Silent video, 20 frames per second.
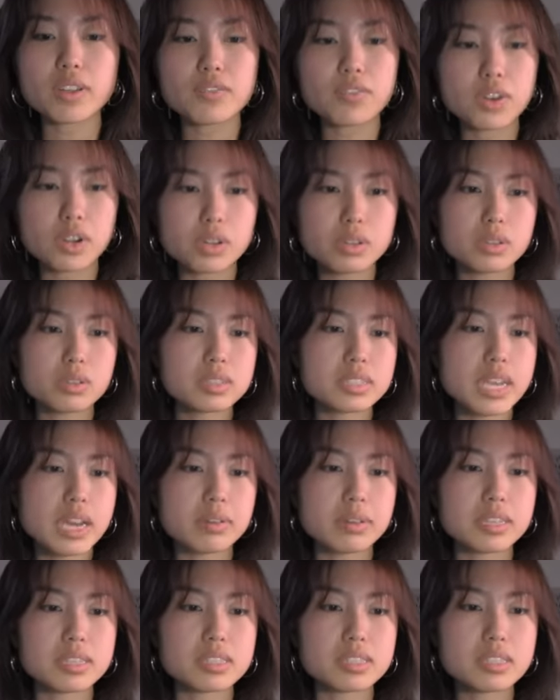vertical
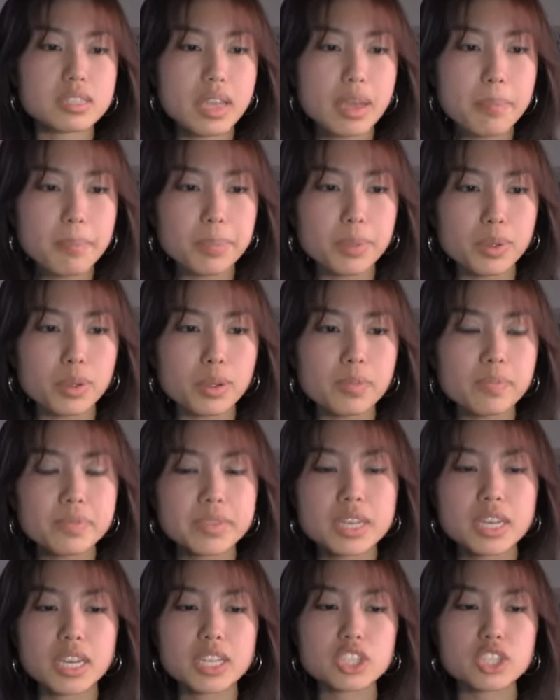down his temple,
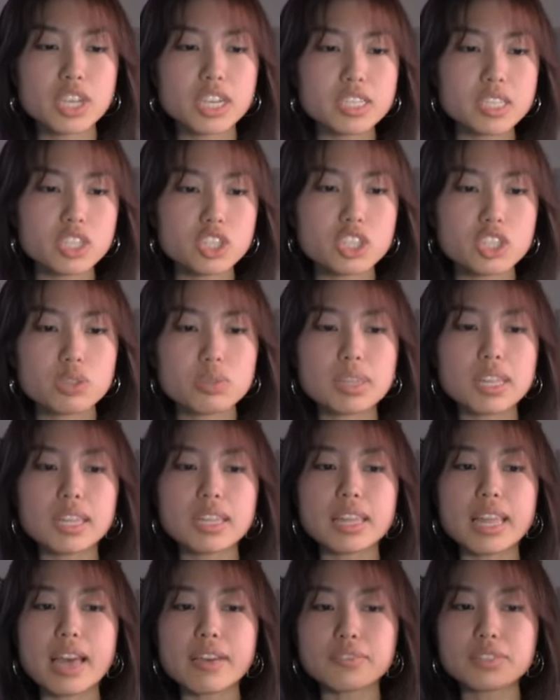adjacent to the
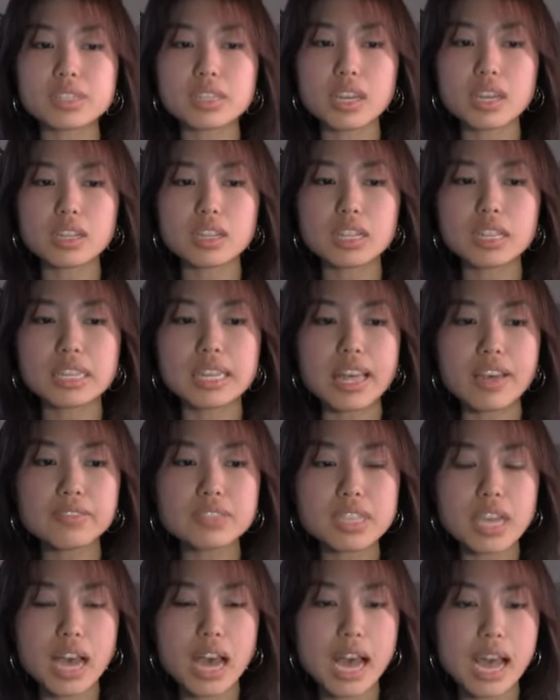left
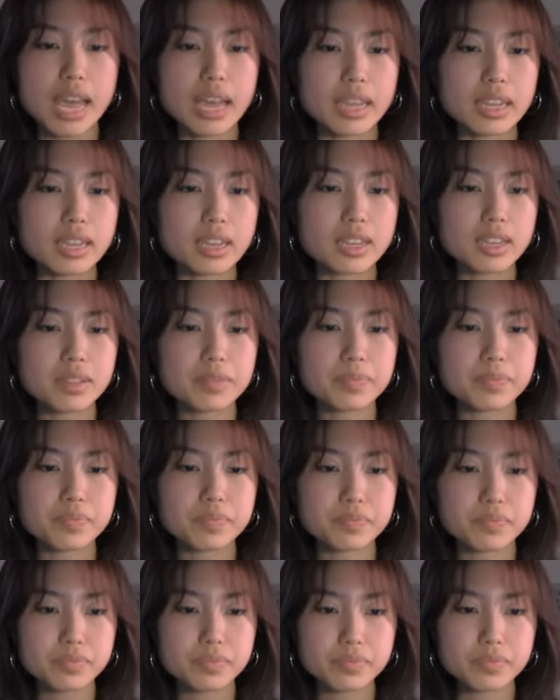eye.
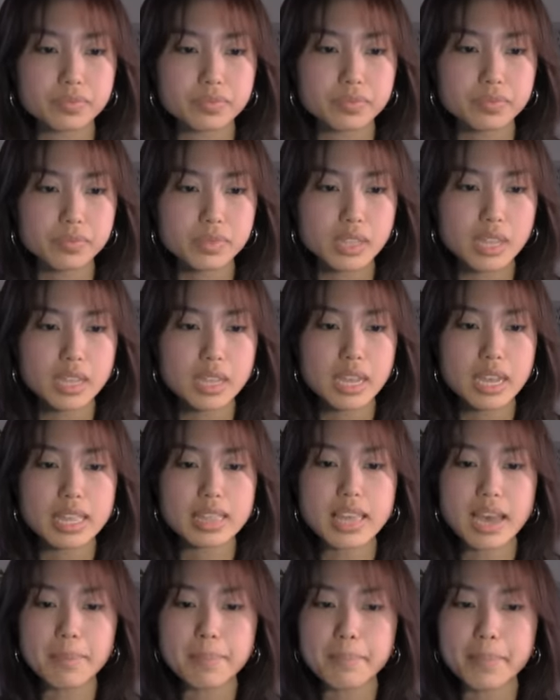
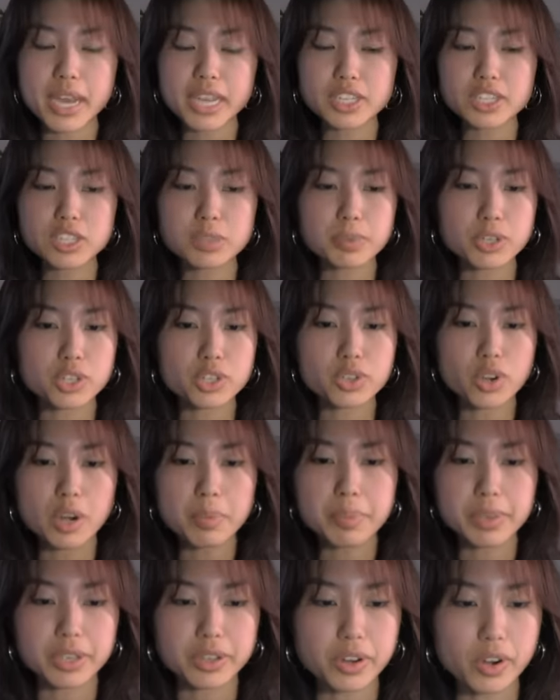That might just be
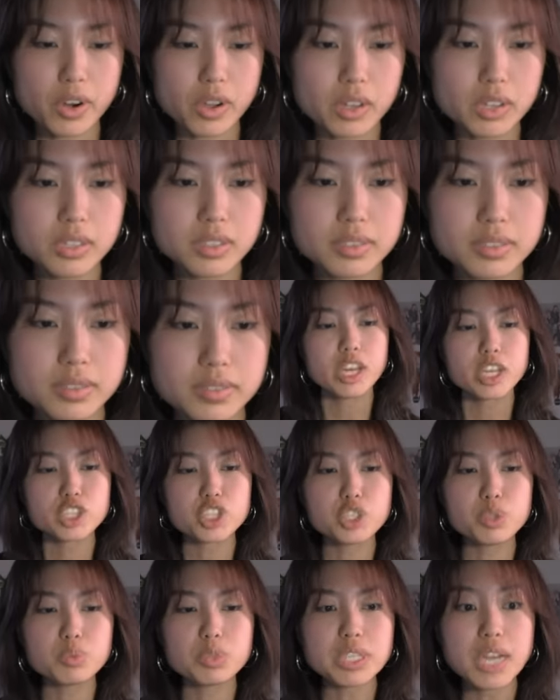Sharpie, girl.
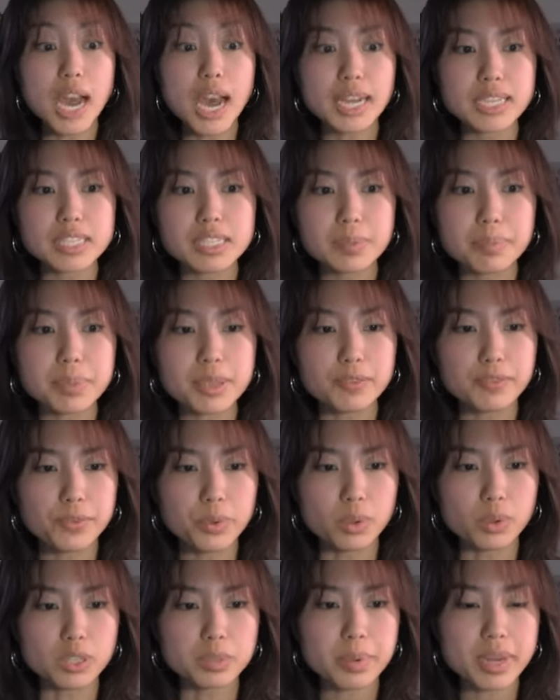Do not be
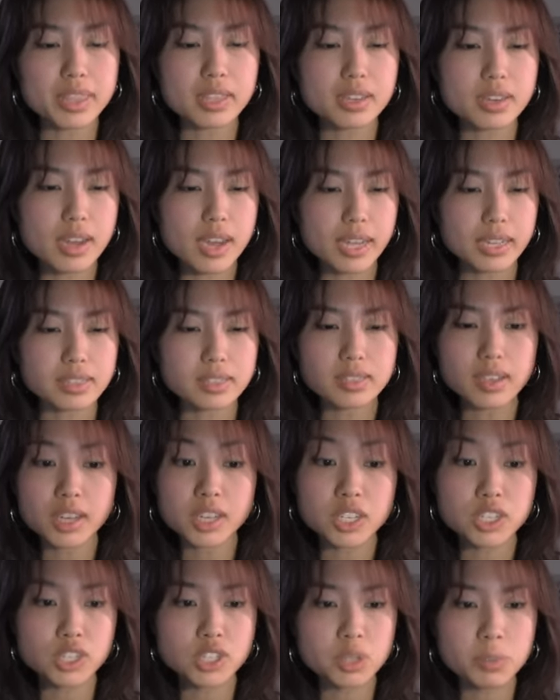fooled by the nice,
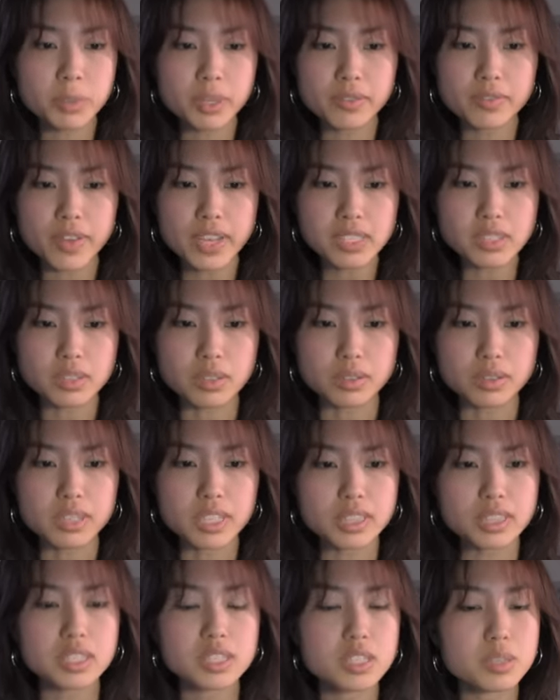unassuming vessel
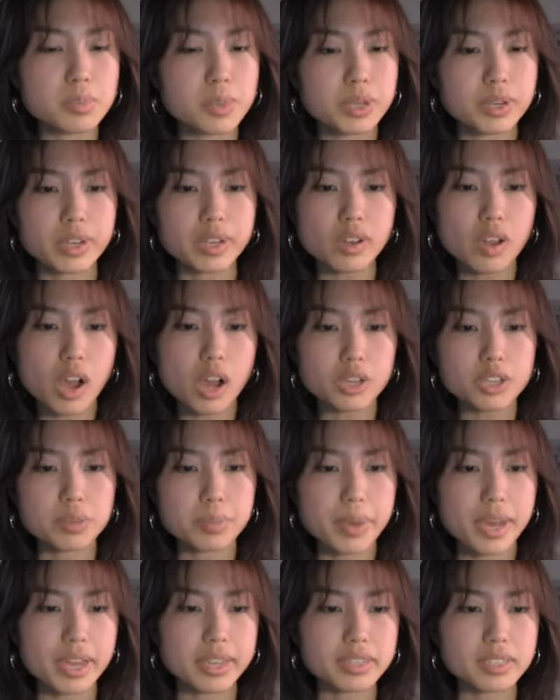that the spirit
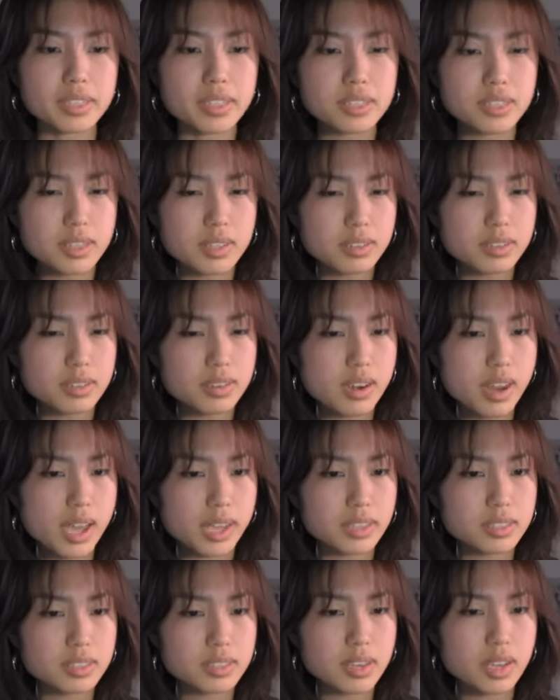occupies. Is it
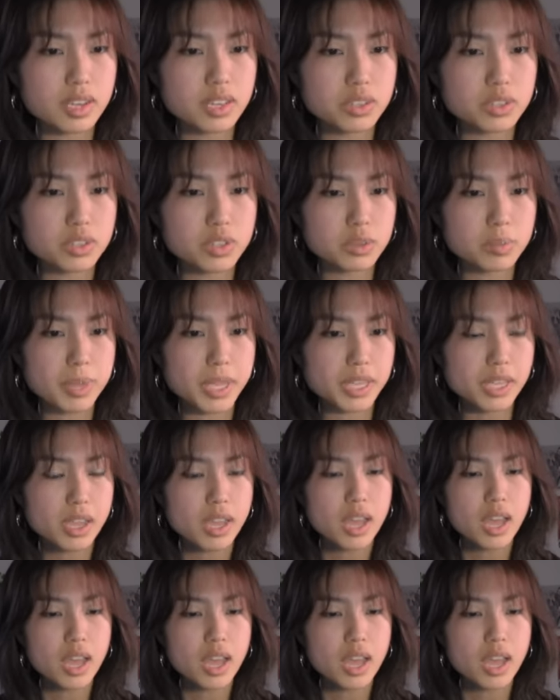nice and unassuming?